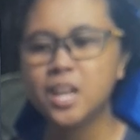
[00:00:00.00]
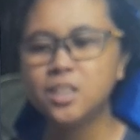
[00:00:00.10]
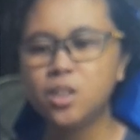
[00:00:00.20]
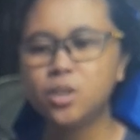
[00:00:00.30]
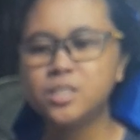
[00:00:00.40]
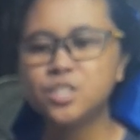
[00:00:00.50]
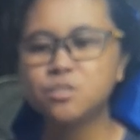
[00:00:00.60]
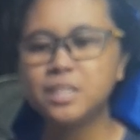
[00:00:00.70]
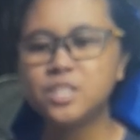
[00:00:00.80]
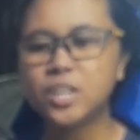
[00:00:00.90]
The large
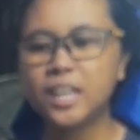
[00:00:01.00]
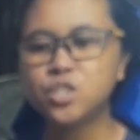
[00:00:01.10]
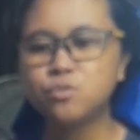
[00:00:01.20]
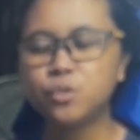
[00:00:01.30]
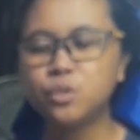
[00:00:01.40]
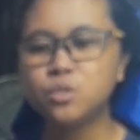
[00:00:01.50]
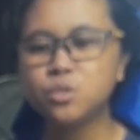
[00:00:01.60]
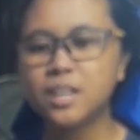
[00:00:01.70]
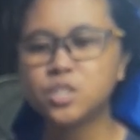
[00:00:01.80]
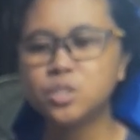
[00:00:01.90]
screen changed for the
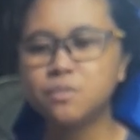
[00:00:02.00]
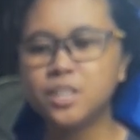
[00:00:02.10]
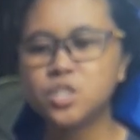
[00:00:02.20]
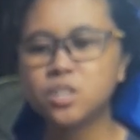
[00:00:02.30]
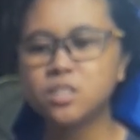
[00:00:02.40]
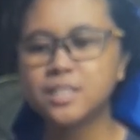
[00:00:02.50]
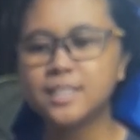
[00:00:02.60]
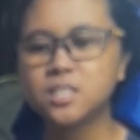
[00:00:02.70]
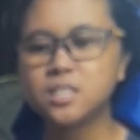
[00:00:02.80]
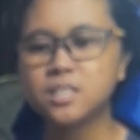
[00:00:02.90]
introduction of each
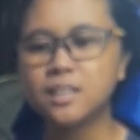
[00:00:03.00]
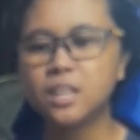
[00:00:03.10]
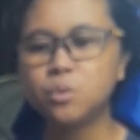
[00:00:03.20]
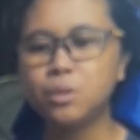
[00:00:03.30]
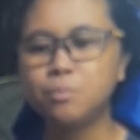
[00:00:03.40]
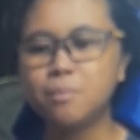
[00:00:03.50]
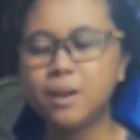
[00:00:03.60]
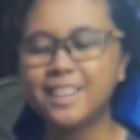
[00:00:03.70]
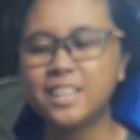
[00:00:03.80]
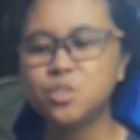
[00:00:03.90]
contestant that will be
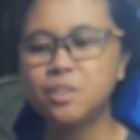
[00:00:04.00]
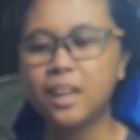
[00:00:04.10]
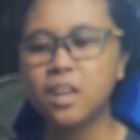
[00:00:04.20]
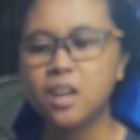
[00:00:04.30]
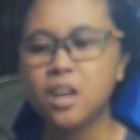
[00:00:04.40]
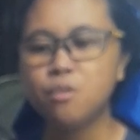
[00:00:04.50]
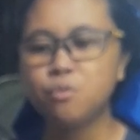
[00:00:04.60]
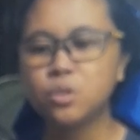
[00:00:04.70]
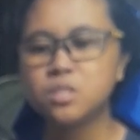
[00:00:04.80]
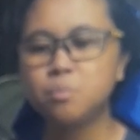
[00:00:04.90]
battling today.
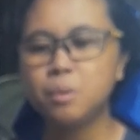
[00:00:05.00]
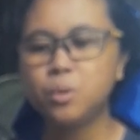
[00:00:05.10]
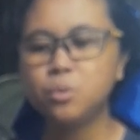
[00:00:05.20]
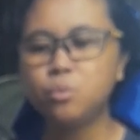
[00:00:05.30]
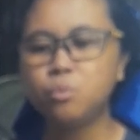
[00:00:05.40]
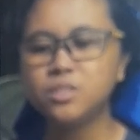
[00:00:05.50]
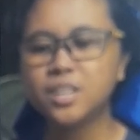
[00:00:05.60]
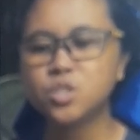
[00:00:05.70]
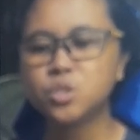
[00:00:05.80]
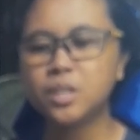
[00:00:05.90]
First, the people who won
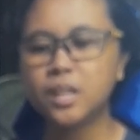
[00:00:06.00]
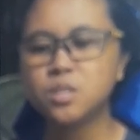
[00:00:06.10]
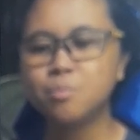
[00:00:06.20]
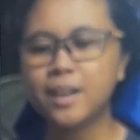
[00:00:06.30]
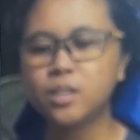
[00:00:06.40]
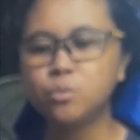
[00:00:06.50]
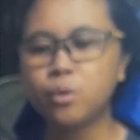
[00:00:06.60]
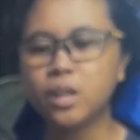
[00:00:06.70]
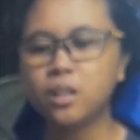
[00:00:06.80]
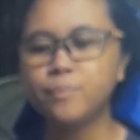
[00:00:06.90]
yesterday's battle
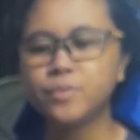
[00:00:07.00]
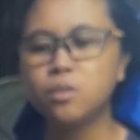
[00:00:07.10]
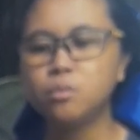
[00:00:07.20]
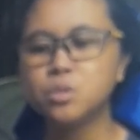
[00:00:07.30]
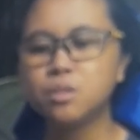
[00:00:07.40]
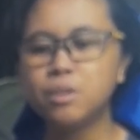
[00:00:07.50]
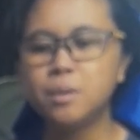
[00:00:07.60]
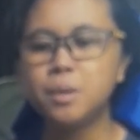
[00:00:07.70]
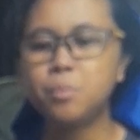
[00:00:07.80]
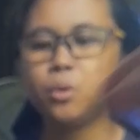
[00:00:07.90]
royal. Those
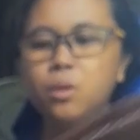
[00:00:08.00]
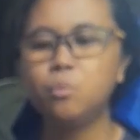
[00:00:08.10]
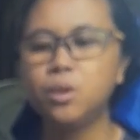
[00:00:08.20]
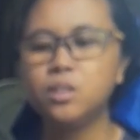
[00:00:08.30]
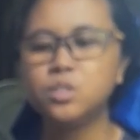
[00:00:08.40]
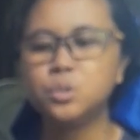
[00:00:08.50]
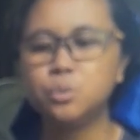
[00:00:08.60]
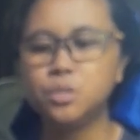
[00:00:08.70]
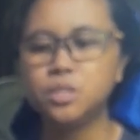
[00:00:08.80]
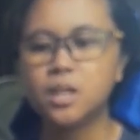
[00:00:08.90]
three people were
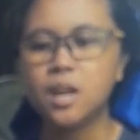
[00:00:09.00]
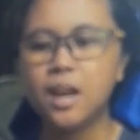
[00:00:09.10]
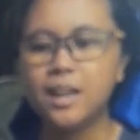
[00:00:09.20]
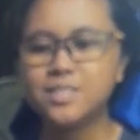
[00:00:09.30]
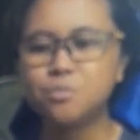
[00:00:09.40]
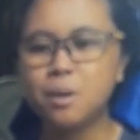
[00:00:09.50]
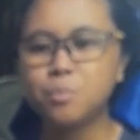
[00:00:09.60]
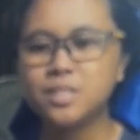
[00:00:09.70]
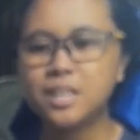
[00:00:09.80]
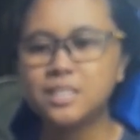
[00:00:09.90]
introduced. As the
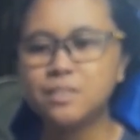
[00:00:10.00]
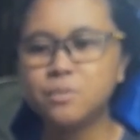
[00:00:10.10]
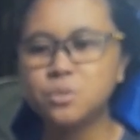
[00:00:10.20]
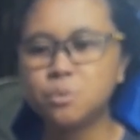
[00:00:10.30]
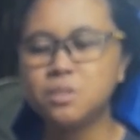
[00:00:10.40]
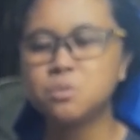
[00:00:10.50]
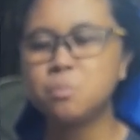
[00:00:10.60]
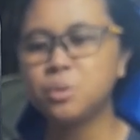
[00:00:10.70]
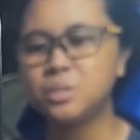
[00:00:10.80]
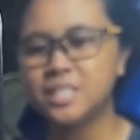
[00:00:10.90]
representative of Zoe's
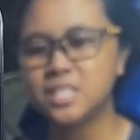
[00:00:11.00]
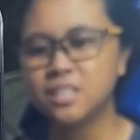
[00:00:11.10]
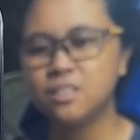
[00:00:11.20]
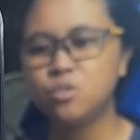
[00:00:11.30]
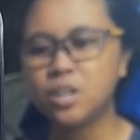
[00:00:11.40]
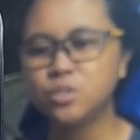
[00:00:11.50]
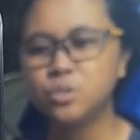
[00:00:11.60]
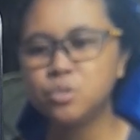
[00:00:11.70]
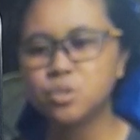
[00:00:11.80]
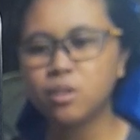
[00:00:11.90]
subordinates, the Dragon
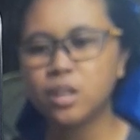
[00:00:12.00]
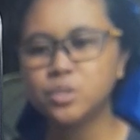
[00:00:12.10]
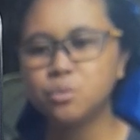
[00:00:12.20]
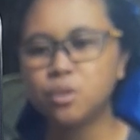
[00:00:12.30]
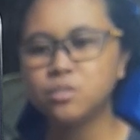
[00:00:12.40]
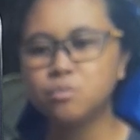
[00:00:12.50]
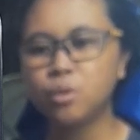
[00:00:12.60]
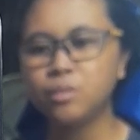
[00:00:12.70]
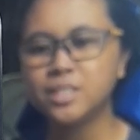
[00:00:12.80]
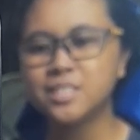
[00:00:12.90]
Newt Sokka took on the
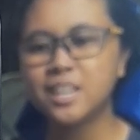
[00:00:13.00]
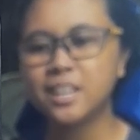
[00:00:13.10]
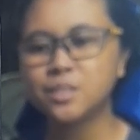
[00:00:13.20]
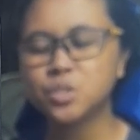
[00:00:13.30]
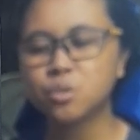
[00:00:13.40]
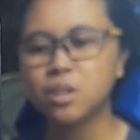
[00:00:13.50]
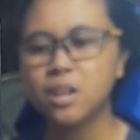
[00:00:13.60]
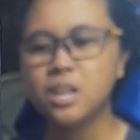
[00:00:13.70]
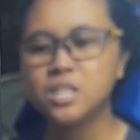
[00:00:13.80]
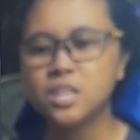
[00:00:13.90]
role as the announcer.
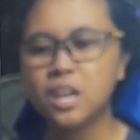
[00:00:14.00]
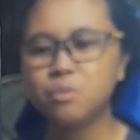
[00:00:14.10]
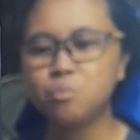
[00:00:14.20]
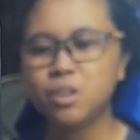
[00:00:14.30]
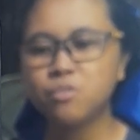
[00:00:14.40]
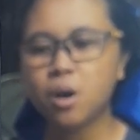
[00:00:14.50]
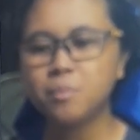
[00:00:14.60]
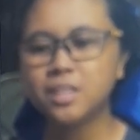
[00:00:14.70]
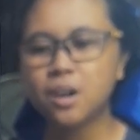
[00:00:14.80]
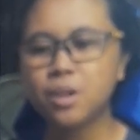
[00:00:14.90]
She gave a brief
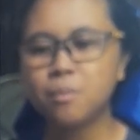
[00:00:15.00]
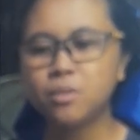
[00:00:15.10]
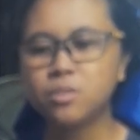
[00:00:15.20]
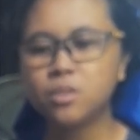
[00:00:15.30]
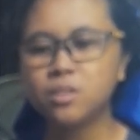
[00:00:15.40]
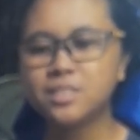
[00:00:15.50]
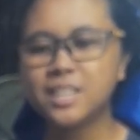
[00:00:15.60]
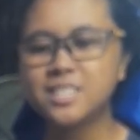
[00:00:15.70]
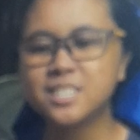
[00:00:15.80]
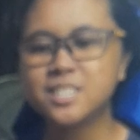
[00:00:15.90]
commentary about the
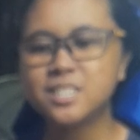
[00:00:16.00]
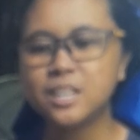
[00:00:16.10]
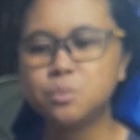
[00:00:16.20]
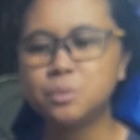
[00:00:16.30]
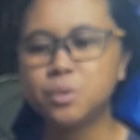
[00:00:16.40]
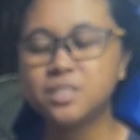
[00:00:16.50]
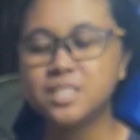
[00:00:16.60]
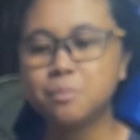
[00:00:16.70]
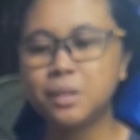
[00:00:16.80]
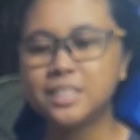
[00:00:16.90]
contestants that will
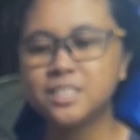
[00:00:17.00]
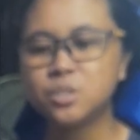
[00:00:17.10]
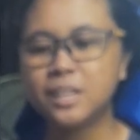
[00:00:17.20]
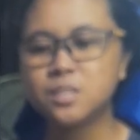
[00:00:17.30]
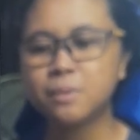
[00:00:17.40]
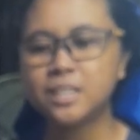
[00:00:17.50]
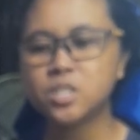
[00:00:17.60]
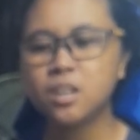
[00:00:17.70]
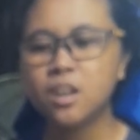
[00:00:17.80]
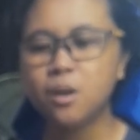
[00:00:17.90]
participate in today's
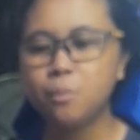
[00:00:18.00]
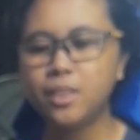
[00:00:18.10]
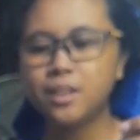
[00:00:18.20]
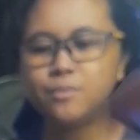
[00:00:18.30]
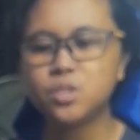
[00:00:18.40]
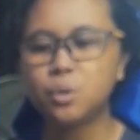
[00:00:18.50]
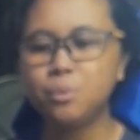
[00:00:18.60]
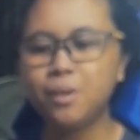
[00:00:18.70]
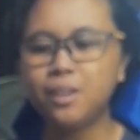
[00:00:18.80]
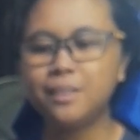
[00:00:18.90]
match. Well then, shall
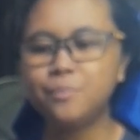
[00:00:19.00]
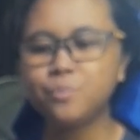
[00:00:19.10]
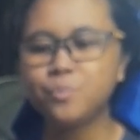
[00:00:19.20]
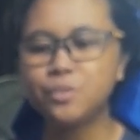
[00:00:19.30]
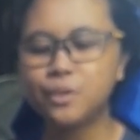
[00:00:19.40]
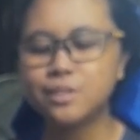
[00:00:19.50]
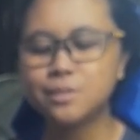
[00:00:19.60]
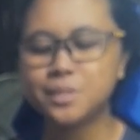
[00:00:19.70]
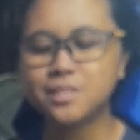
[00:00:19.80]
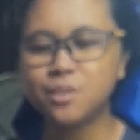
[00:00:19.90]
we begin?
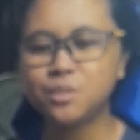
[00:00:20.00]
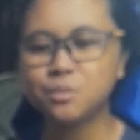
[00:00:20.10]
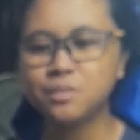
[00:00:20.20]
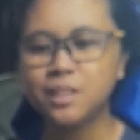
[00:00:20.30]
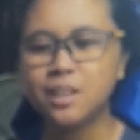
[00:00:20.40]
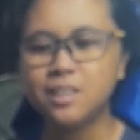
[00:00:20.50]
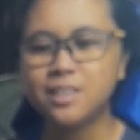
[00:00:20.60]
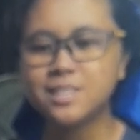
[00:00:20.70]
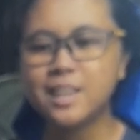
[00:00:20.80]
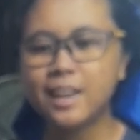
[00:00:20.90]
First was the Gozu.
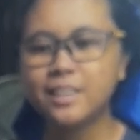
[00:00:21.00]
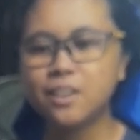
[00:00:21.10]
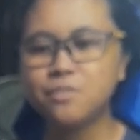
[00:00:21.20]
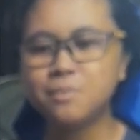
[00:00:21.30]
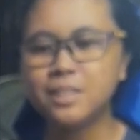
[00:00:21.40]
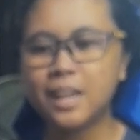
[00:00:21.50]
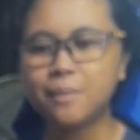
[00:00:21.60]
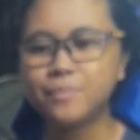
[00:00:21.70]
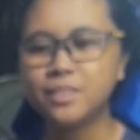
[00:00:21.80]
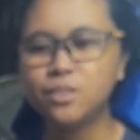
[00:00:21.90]
This guy, I gave him a
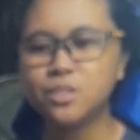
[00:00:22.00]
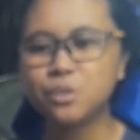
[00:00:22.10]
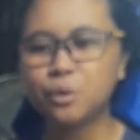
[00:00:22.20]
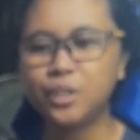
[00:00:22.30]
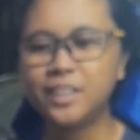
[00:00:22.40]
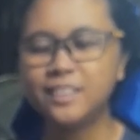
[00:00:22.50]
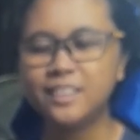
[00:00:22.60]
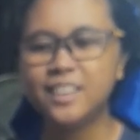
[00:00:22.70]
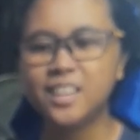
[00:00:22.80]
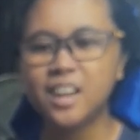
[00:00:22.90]
name, Gozerl.
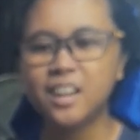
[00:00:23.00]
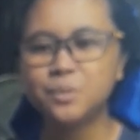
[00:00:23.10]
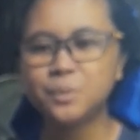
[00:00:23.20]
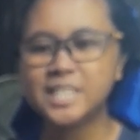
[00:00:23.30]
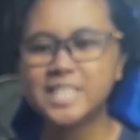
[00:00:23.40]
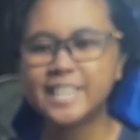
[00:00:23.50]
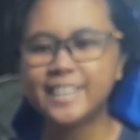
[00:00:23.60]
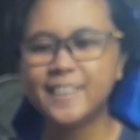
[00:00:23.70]
It was